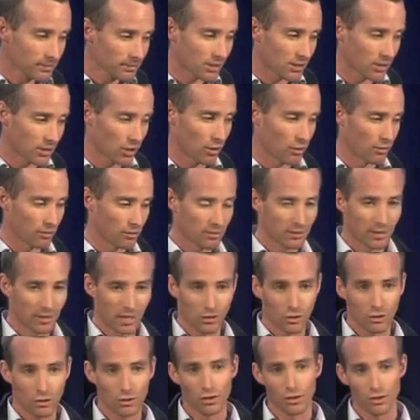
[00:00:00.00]
So they
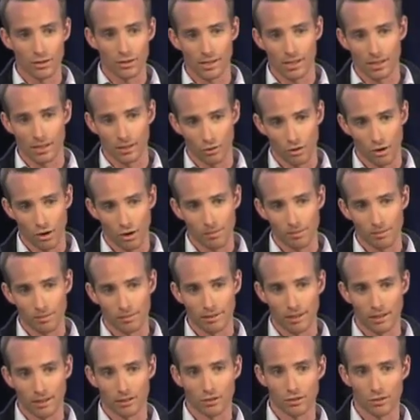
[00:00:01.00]
do lose their crop.
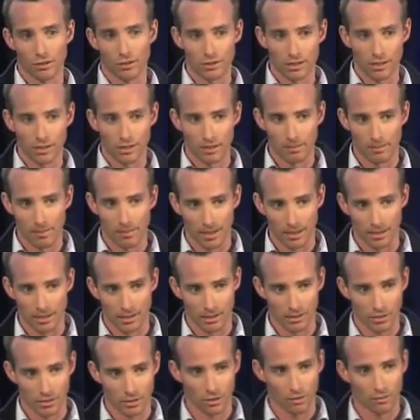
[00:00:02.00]
They do lose it to
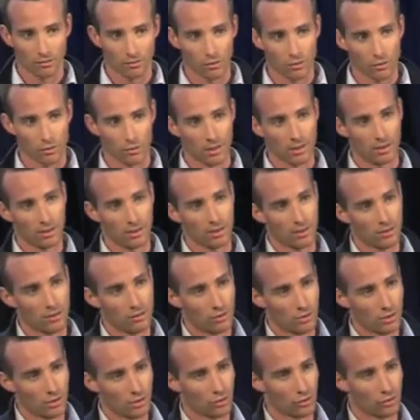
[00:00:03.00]
bugs and so forth
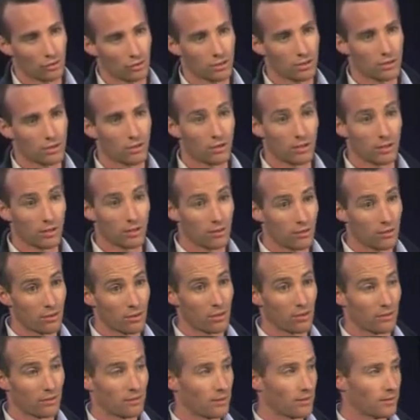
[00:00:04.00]
through storage,
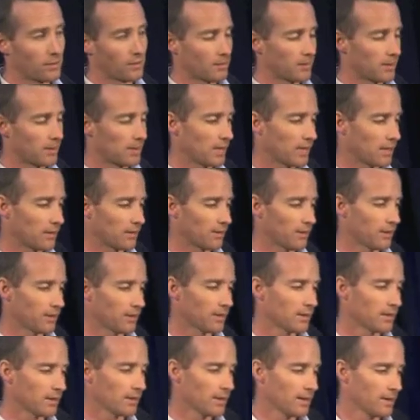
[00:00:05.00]
50% of it.
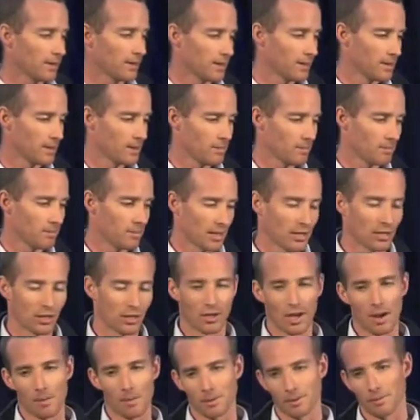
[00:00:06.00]
But
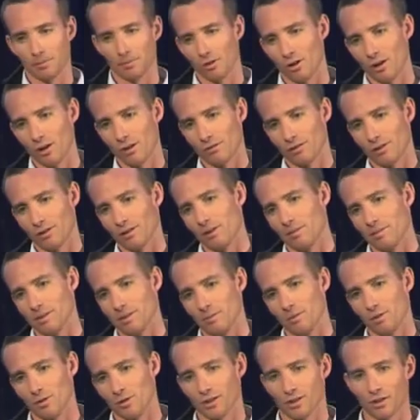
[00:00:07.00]
you're helping them grow 3
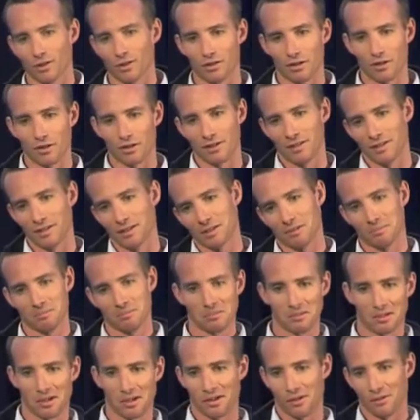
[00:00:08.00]
times more, so that's
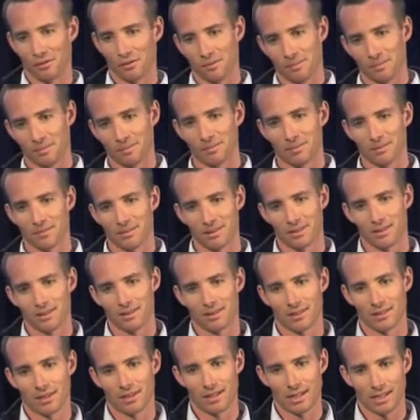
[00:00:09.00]
kind of
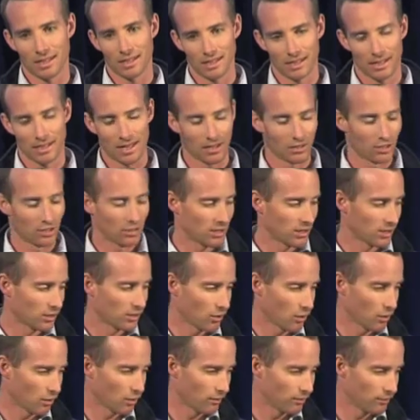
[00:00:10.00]
the next stage to
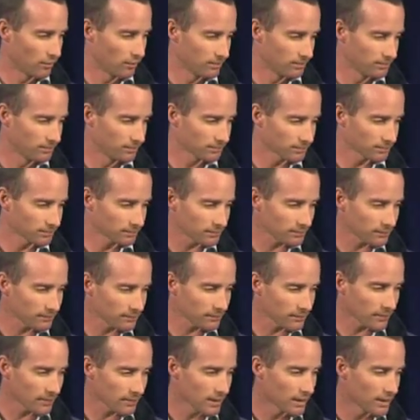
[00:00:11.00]
solve.
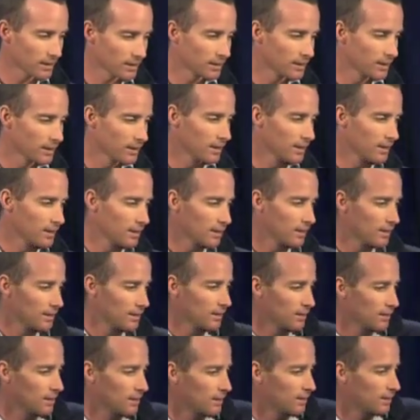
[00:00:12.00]

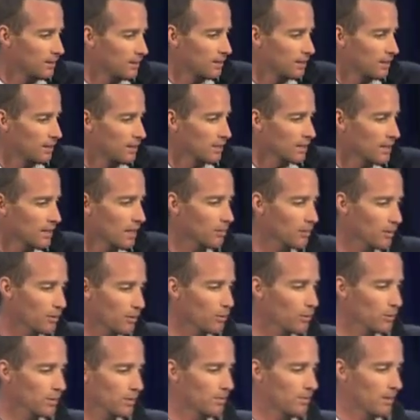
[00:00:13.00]
A couple of
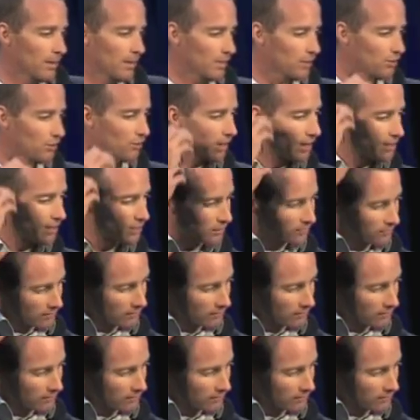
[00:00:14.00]
thoughts about strategy